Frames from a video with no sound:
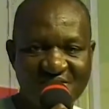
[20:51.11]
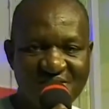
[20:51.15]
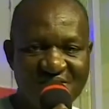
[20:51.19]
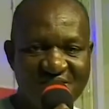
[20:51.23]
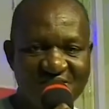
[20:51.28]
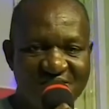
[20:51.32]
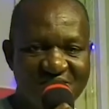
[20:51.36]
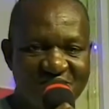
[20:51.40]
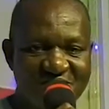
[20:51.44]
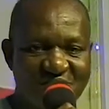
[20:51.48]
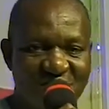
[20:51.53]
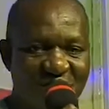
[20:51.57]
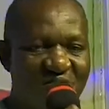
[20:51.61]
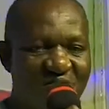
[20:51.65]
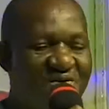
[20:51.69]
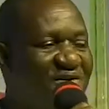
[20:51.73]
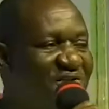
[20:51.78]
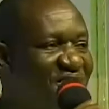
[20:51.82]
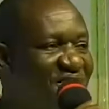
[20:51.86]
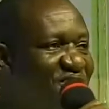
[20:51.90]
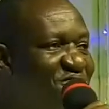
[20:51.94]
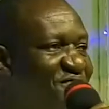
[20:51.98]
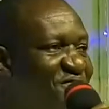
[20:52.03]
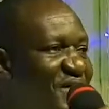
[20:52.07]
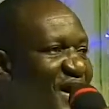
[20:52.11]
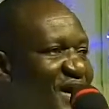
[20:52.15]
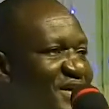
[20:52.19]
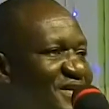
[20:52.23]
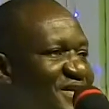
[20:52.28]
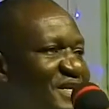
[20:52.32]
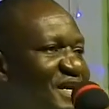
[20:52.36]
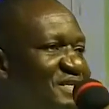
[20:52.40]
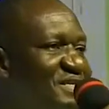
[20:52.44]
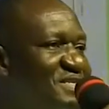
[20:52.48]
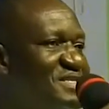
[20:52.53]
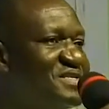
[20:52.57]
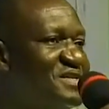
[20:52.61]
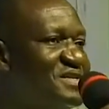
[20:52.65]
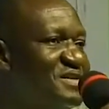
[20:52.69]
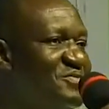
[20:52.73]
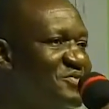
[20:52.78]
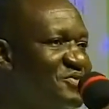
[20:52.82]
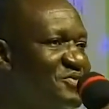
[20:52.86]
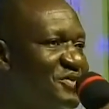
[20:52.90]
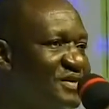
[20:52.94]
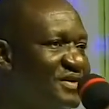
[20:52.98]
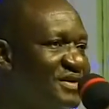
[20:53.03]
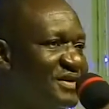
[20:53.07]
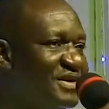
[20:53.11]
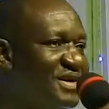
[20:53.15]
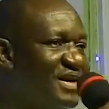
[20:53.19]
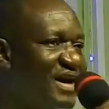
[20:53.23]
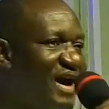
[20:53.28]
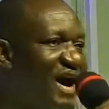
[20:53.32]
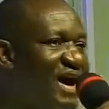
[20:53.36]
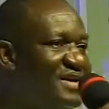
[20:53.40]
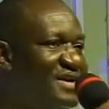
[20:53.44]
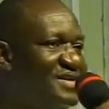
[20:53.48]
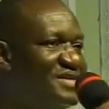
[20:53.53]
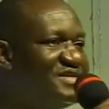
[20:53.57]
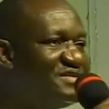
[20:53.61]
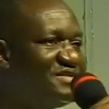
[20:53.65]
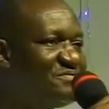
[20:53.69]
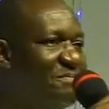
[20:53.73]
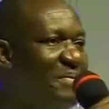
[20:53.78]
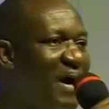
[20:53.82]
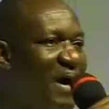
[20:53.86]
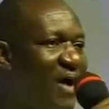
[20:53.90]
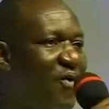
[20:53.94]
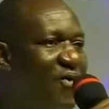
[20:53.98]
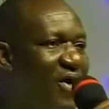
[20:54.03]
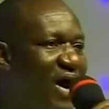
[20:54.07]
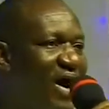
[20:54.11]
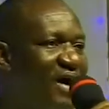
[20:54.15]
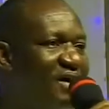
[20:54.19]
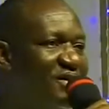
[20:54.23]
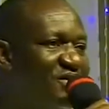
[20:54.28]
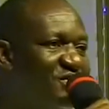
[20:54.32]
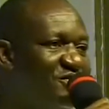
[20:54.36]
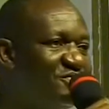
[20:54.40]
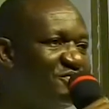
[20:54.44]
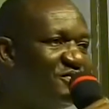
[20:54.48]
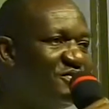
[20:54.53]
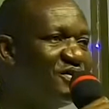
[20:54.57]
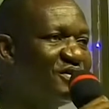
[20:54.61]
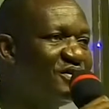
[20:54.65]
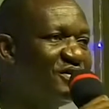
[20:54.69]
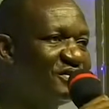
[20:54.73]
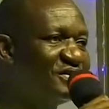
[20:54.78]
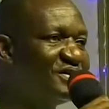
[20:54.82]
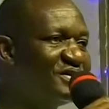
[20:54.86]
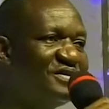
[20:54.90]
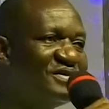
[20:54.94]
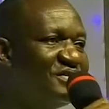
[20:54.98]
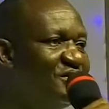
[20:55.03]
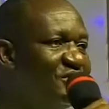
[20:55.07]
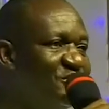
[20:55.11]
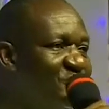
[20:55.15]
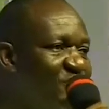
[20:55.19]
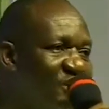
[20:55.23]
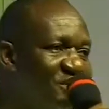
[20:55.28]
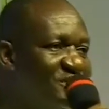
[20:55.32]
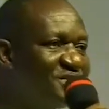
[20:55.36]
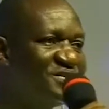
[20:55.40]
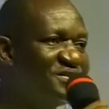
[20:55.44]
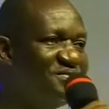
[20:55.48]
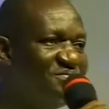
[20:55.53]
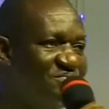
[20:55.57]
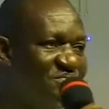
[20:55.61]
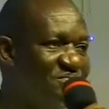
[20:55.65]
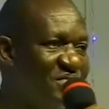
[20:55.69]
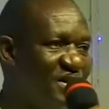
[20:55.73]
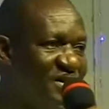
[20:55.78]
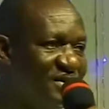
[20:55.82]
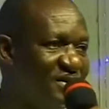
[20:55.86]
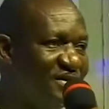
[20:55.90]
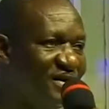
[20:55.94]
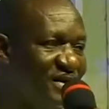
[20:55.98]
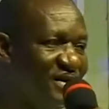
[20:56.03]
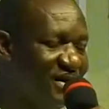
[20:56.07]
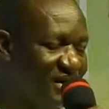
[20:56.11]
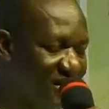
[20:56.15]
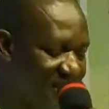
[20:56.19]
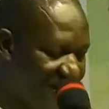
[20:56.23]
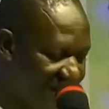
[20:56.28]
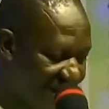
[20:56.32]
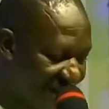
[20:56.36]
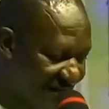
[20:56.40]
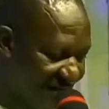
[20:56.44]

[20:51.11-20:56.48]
So, the fact that someone carries power of God doesn't mean that the